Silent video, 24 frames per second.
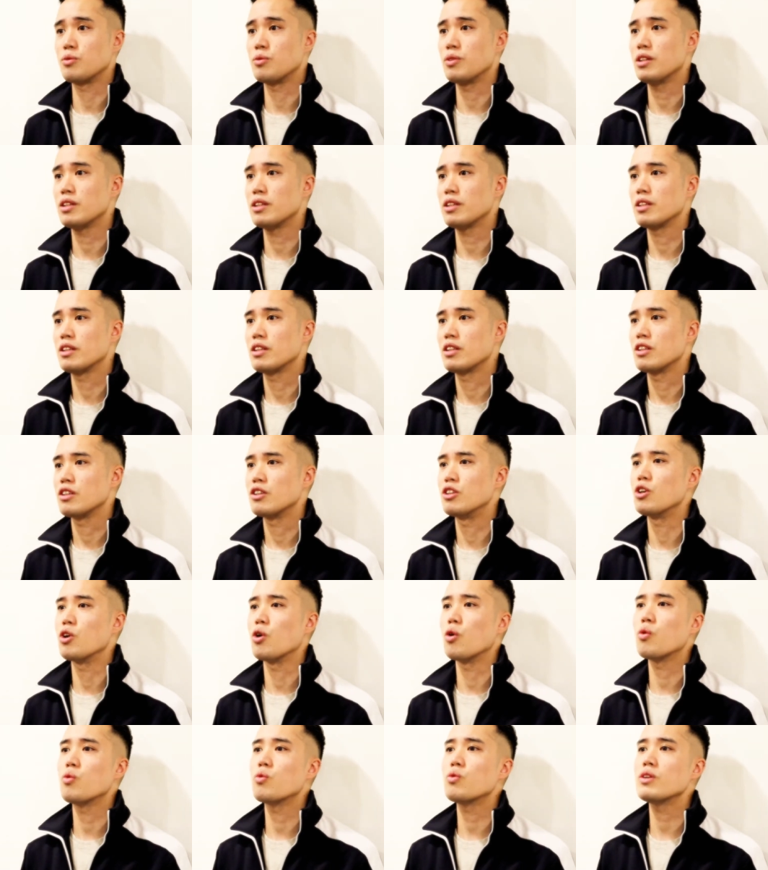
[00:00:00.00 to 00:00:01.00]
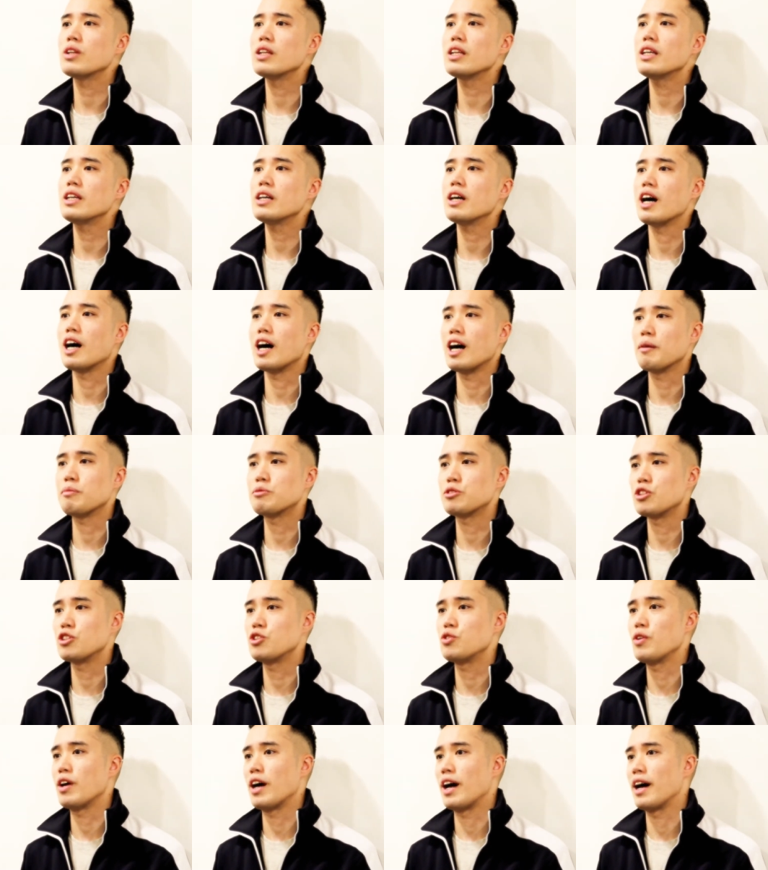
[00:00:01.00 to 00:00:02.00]
with, the only
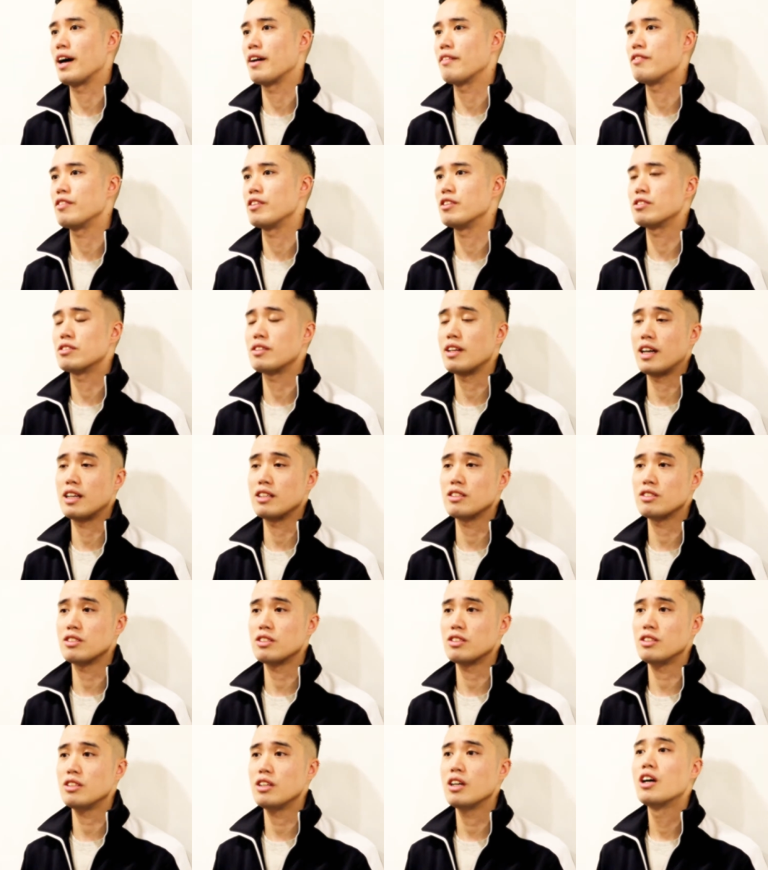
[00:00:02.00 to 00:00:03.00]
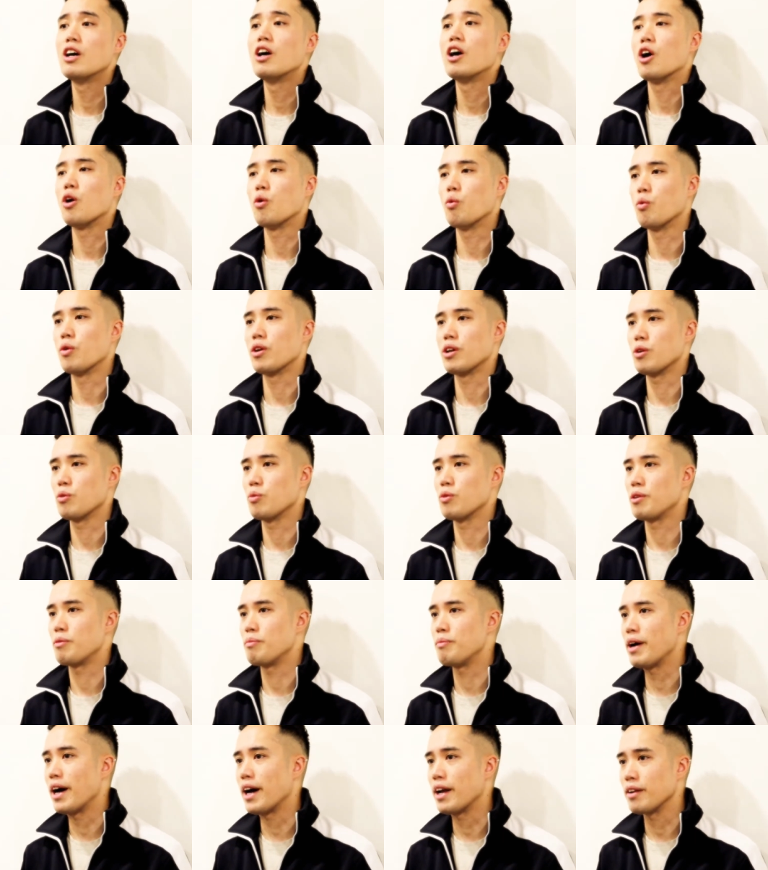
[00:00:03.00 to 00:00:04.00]
option you have is to enter a
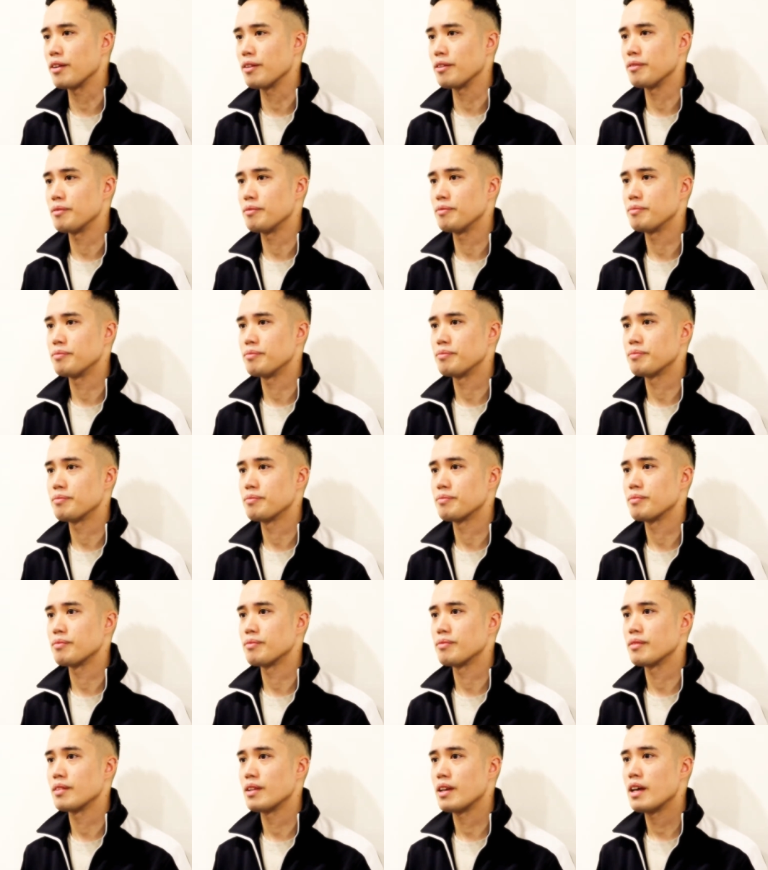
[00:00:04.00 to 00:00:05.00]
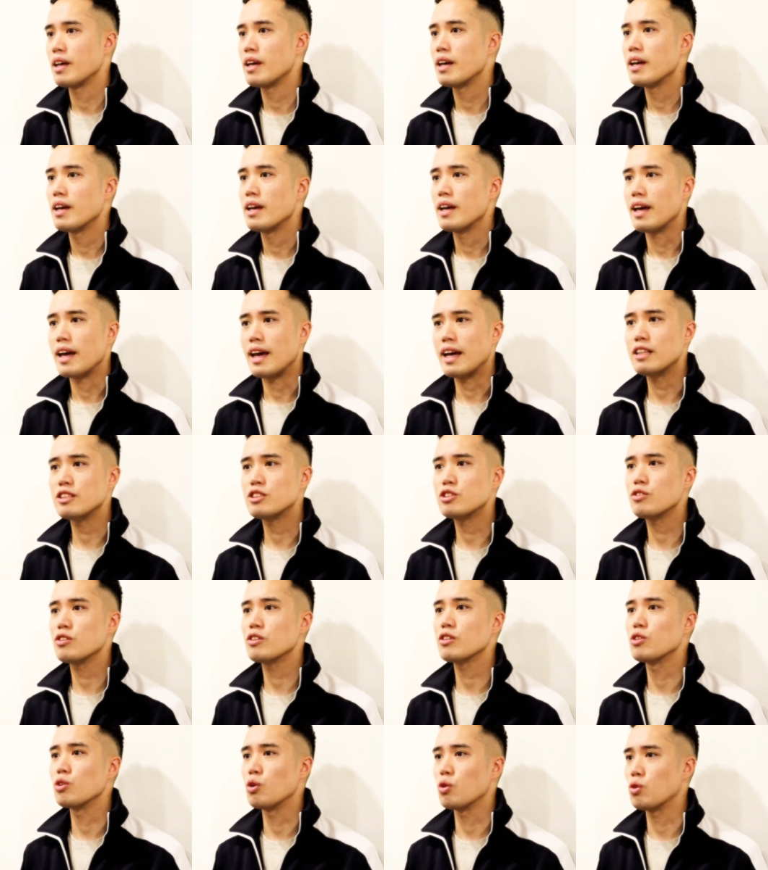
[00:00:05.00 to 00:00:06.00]
one-on-one battle.
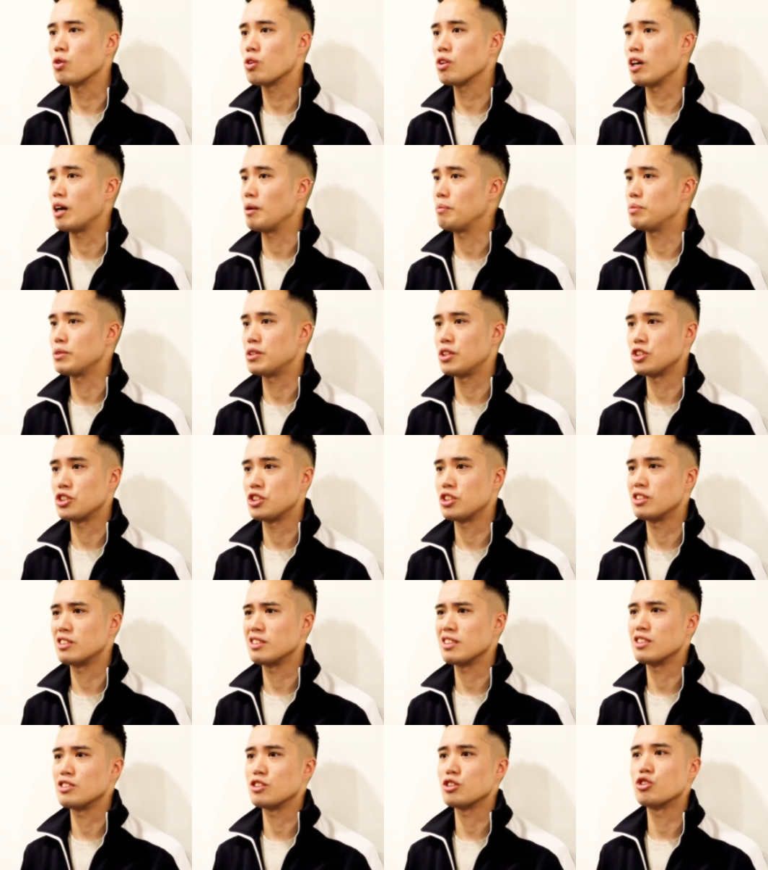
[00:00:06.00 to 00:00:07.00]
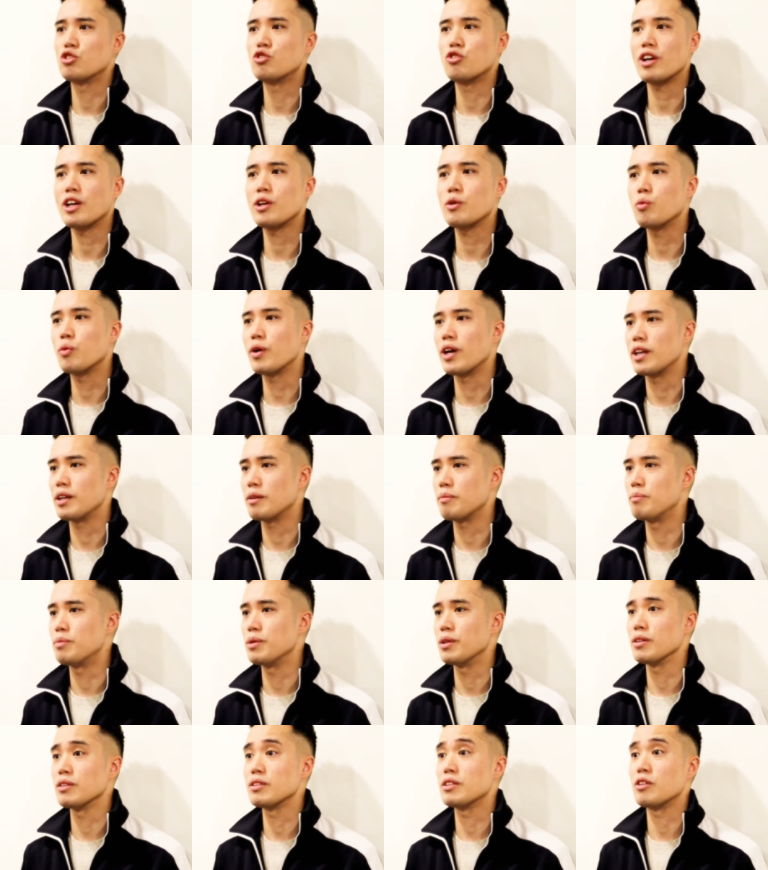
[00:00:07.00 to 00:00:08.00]
Entering local competitions is a great way to
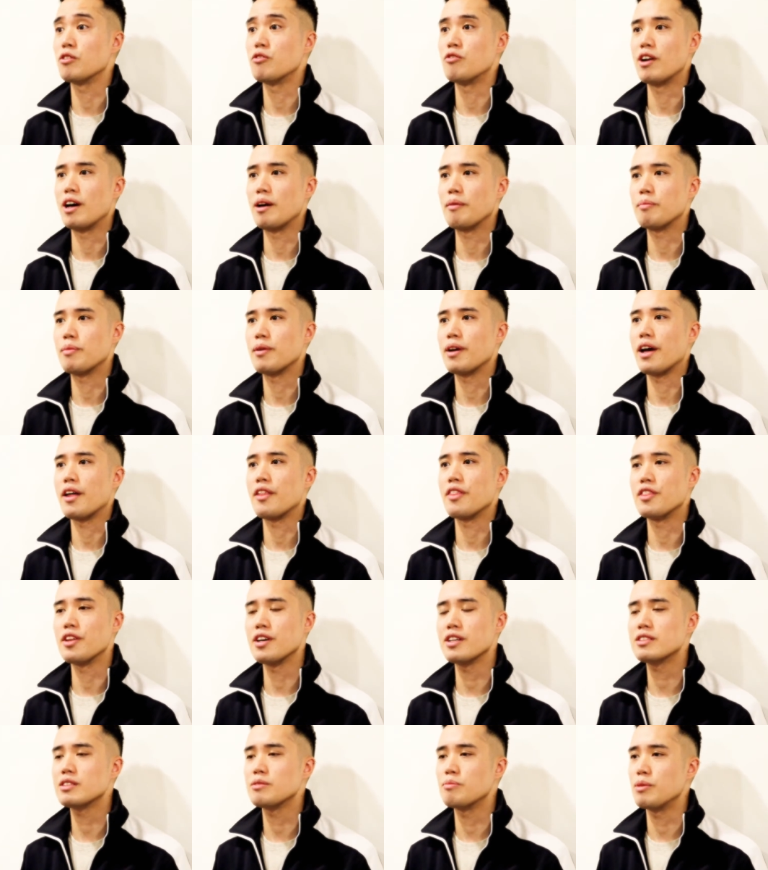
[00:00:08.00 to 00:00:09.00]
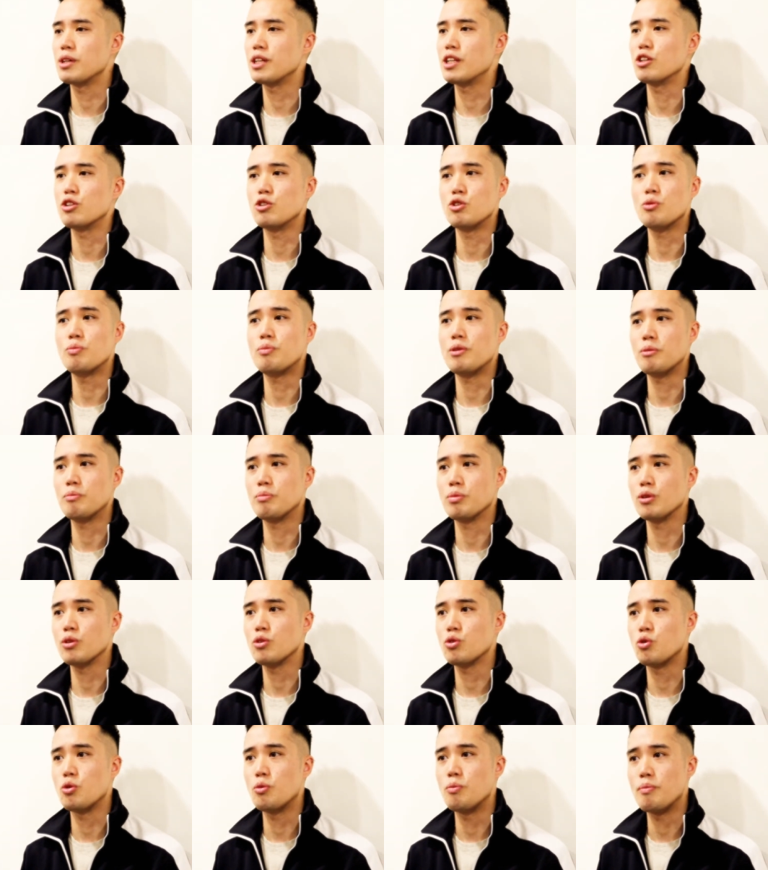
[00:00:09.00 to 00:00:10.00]
build a rep and thus meeting new
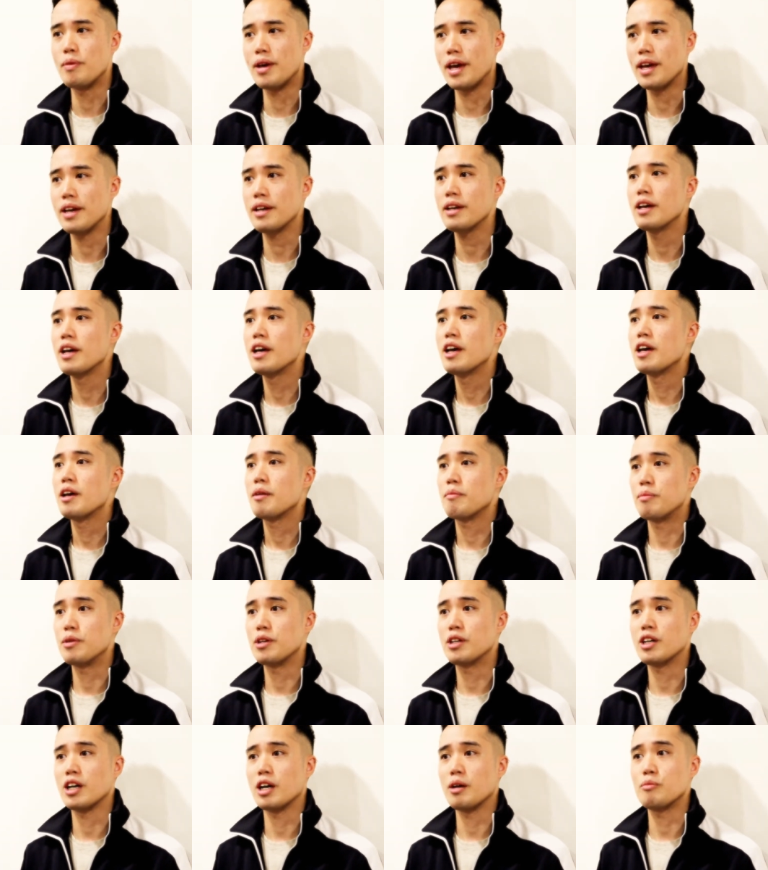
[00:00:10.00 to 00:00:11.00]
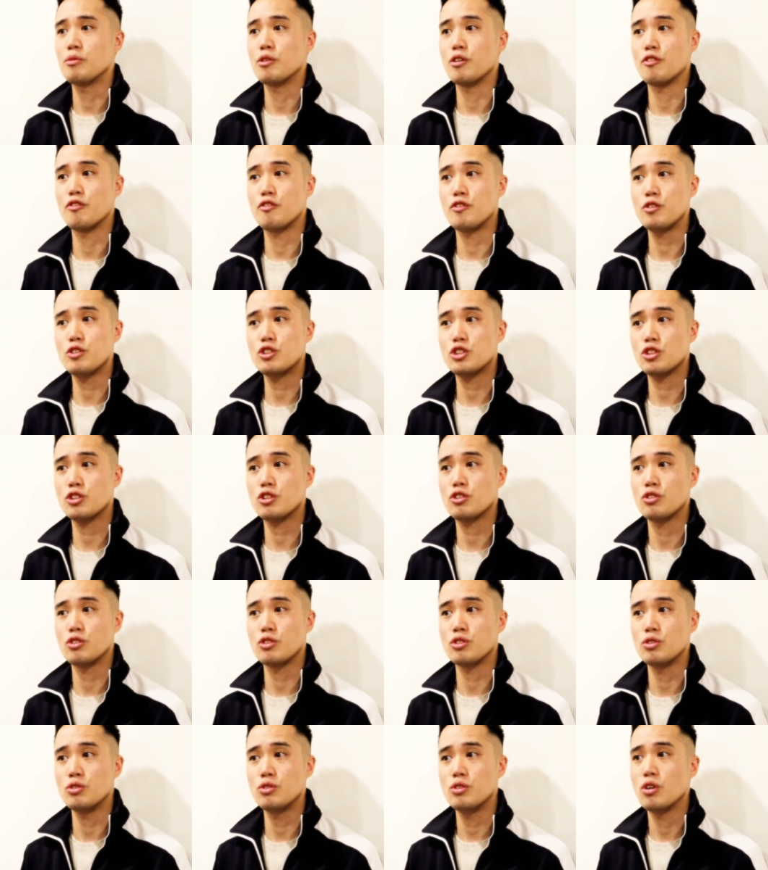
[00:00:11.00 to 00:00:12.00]
people who may become your future
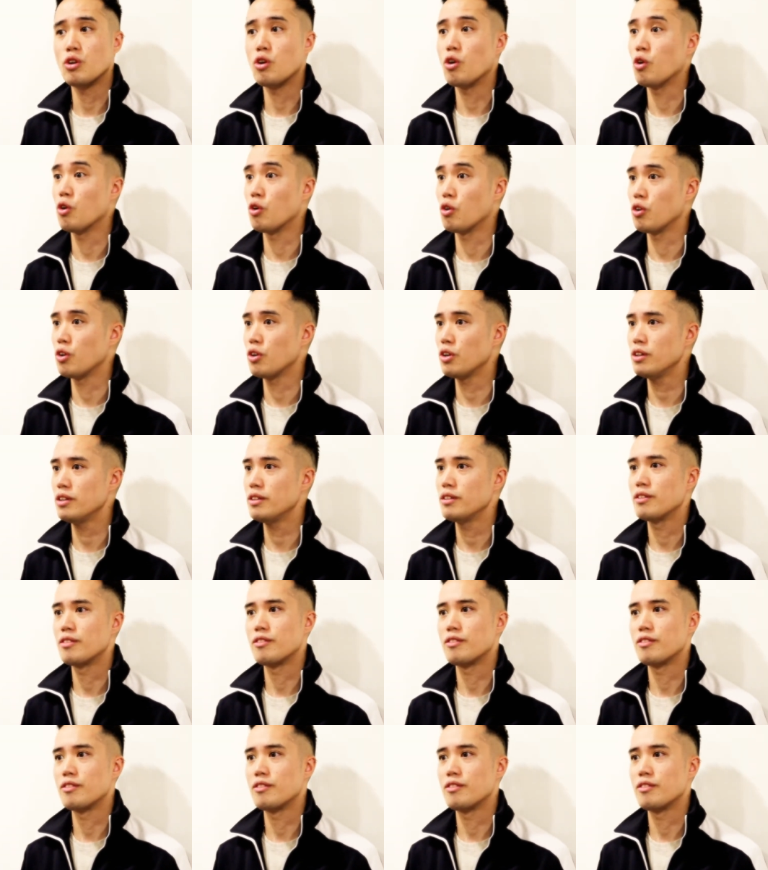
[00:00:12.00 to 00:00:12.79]
crew or